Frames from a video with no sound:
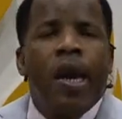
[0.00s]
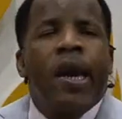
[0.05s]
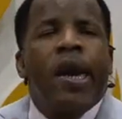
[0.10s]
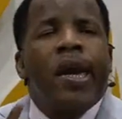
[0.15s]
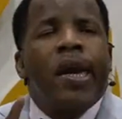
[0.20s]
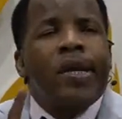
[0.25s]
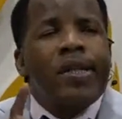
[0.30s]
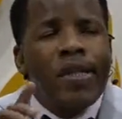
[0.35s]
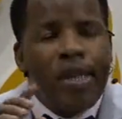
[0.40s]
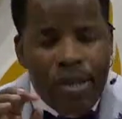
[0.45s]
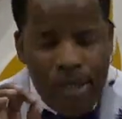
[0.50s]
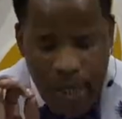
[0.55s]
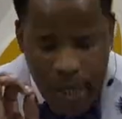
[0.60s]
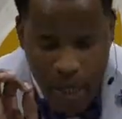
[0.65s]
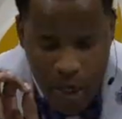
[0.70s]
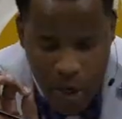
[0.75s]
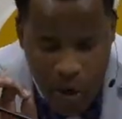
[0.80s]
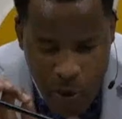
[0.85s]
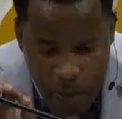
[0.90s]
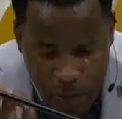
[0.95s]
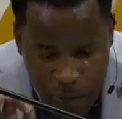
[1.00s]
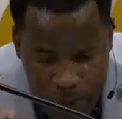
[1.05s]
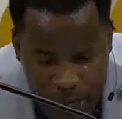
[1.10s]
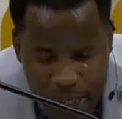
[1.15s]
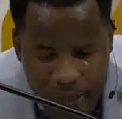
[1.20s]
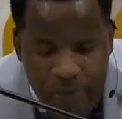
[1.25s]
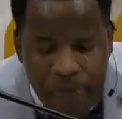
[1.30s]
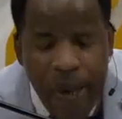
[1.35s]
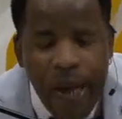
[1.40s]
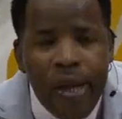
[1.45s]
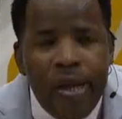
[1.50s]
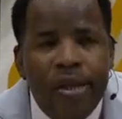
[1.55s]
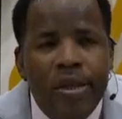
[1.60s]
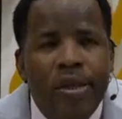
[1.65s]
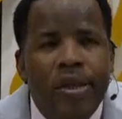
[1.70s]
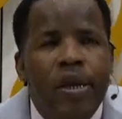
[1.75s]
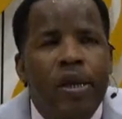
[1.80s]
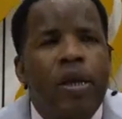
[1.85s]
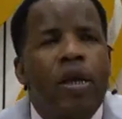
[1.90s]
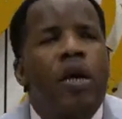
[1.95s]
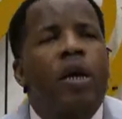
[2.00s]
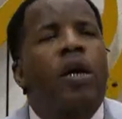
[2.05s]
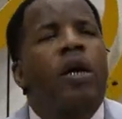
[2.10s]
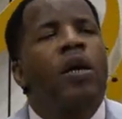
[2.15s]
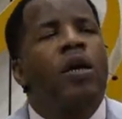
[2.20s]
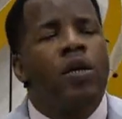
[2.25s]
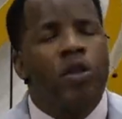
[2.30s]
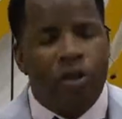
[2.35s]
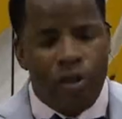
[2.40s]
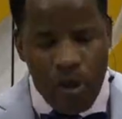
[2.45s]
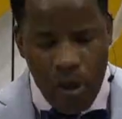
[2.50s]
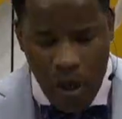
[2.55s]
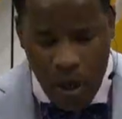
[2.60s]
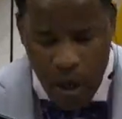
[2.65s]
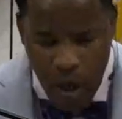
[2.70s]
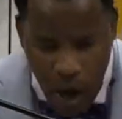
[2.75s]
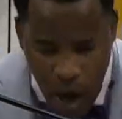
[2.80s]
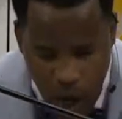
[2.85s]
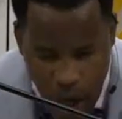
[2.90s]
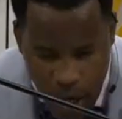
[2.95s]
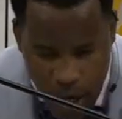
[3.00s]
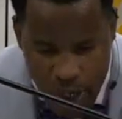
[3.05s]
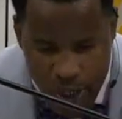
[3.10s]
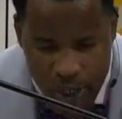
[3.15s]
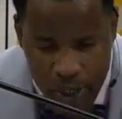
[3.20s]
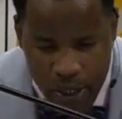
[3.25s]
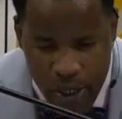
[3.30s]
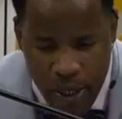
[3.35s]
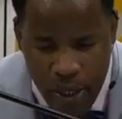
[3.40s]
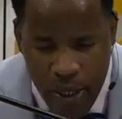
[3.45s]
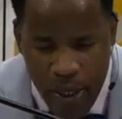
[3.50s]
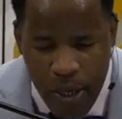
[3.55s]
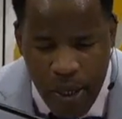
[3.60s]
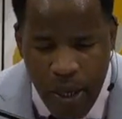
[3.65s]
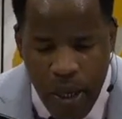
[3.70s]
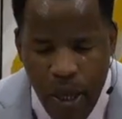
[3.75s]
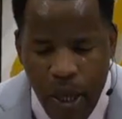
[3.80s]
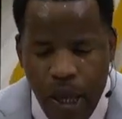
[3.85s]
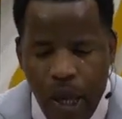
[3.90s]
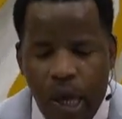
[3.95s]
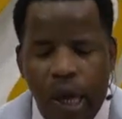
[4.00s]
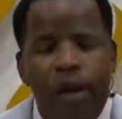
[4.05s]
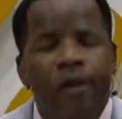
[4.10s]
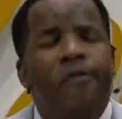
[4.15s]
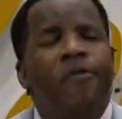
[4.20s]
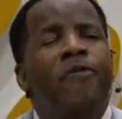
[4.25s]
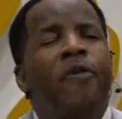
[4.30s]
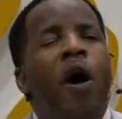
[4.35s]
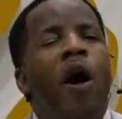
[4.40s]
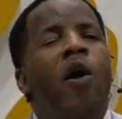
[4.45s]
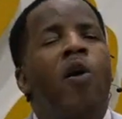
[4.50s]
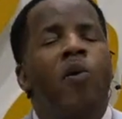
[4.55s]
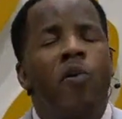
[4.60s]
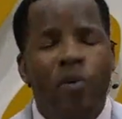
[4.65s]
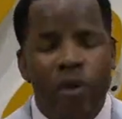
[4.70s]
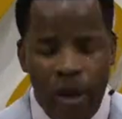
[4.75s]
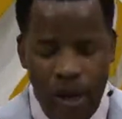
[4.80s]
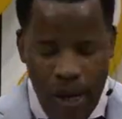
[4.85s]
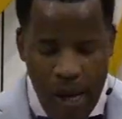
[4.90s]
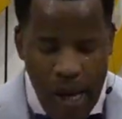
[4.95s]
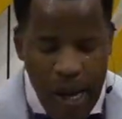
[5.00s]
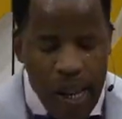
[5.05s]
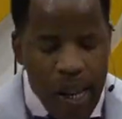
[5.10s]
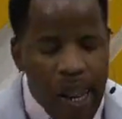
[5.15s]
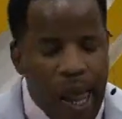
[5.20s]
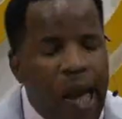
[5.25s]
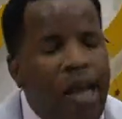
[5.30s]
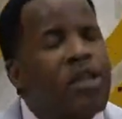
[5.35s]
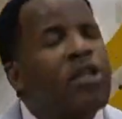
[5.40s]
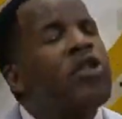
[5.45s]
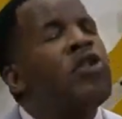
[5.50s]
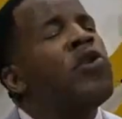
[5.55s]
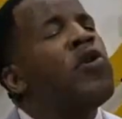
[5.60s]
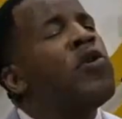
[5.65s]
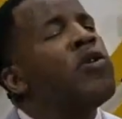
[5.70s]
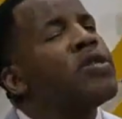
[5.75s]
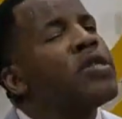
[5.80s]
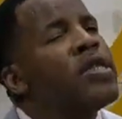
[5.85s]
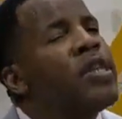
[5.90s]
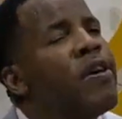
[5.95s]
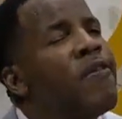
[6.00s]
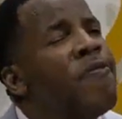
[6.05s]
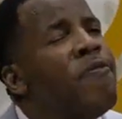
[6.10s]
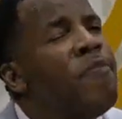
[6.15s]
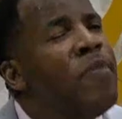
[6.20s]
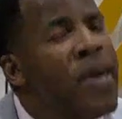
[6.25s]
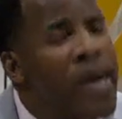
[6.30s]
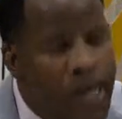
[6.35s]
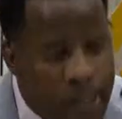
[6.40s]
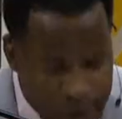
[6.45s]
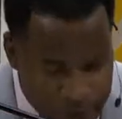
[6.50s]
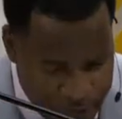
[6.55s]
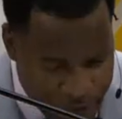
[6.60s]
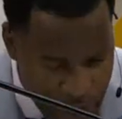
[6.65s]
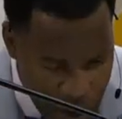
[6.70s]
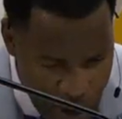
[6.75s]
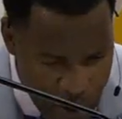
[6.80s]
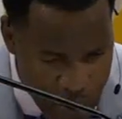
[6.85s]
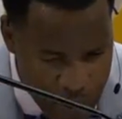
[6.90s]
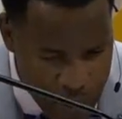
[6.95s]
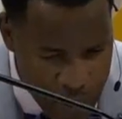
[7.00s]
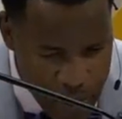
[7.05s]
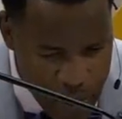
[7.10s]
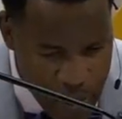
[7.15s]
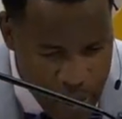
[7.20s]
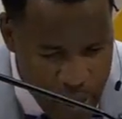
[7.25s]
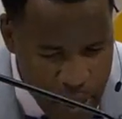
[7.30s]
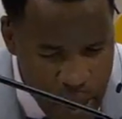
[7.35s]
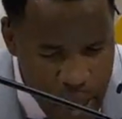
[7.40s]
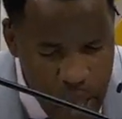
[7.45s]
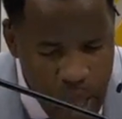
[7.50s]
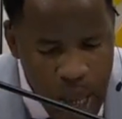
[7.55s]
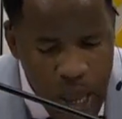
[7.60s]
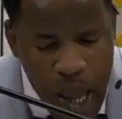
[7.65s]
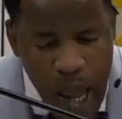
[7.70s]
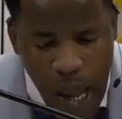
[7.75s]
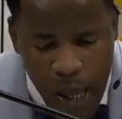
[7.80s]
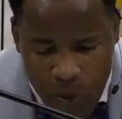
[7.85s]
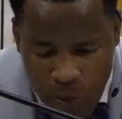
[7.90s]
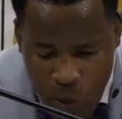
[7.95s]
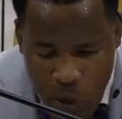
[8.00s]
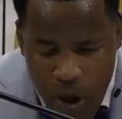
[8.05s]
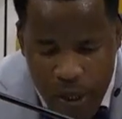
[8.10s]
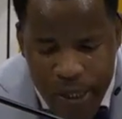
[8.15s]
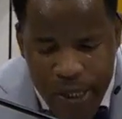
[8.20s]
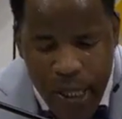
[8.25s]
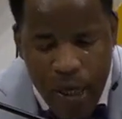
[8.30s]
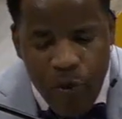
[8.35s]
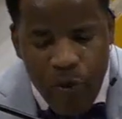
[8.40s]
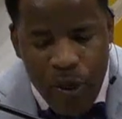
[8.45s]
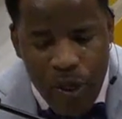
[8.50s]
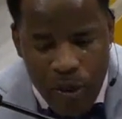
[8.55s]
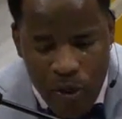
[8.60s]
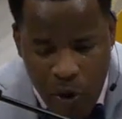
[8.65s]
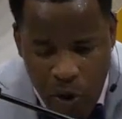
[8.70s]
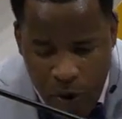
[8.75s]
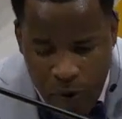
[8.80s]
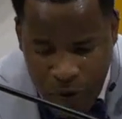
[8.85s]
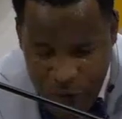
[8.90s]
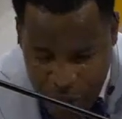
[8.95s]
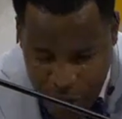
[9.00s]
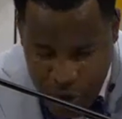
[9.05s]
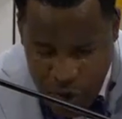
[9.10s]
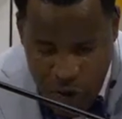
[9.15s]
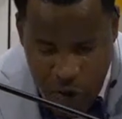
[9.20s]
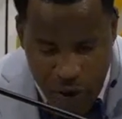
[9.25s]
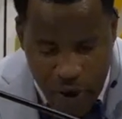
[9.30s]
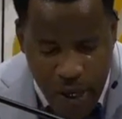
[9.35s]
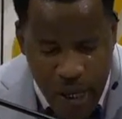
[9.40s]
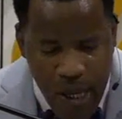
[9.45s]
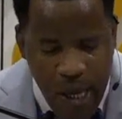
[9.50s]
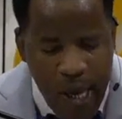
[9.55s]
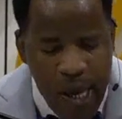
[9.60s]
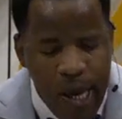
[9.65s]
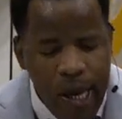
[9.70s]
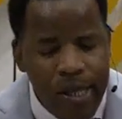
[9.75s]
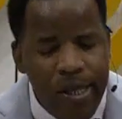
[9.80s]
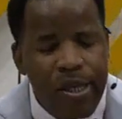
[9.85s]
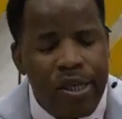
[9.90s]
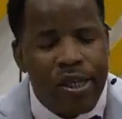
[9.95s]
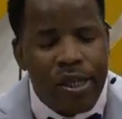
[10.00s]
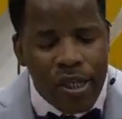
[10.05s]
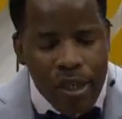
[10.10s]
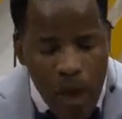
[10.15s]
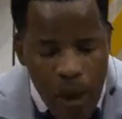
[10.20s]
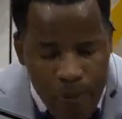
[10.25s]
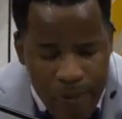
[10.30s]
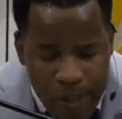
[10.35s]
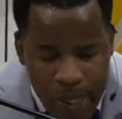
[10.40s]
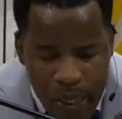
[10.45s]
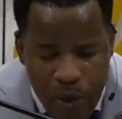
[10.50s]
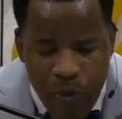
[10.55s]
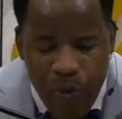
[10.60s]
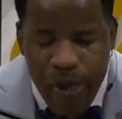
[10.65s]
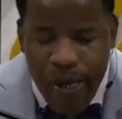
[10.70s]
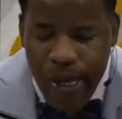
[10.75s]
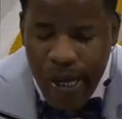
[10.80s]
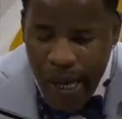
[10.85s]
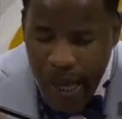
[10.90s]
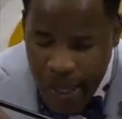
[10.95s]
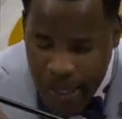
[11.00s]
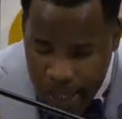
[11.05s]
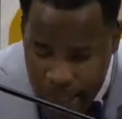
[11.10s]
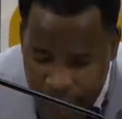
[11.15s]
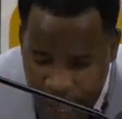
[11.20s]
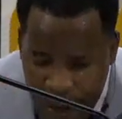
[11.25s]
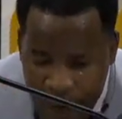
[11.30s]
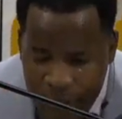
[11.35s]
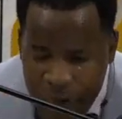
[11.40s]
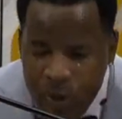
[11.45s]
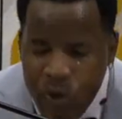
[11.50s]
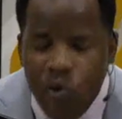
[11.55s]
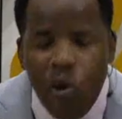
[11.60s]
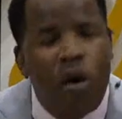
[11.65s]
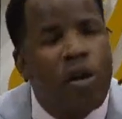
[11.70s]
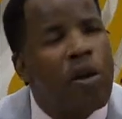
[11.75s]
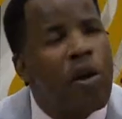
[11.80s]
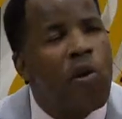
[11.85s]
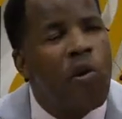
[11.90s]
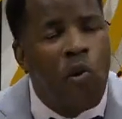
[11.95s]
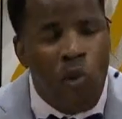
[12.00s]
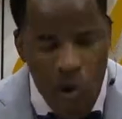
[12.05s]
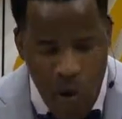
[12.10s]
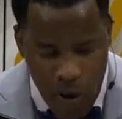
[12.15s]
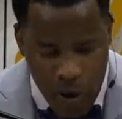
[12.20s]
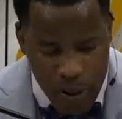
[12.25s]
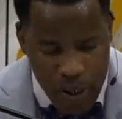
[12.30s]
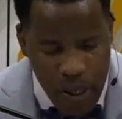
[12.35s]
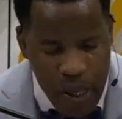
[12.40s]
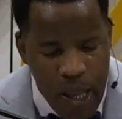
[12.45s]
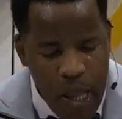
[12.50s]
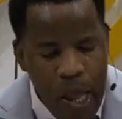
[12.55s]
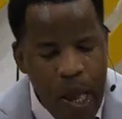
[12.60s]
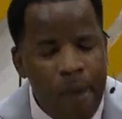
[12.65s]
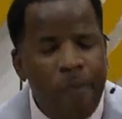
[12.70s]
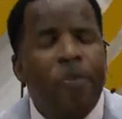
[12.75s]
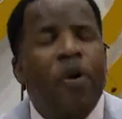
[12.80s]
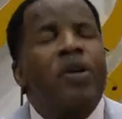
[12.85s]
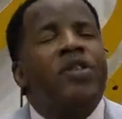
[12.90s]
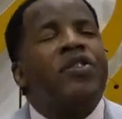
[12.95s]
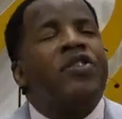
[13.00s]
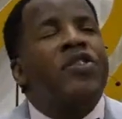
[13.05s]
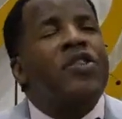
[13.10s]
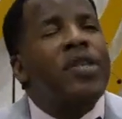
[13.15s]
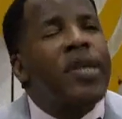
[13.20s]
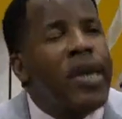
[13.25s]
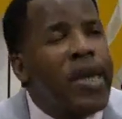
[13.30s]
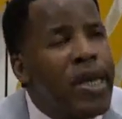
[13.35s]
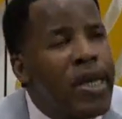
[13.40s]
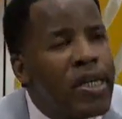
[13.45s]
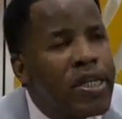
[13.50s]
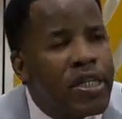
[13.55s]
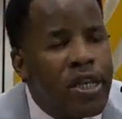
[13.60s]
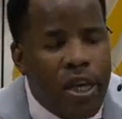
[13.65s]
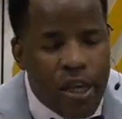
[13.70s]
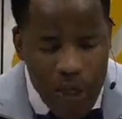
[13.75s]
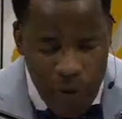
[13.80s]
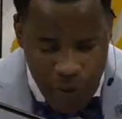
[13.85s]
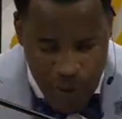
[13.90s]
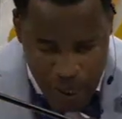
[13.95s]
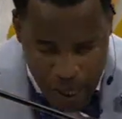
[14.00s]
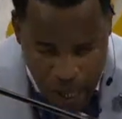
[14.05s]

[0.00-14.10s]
It is a commitment to God, a vow like Joseph made a vow. And one thing we know for sure, it is something we can never do on our own, but Jesus will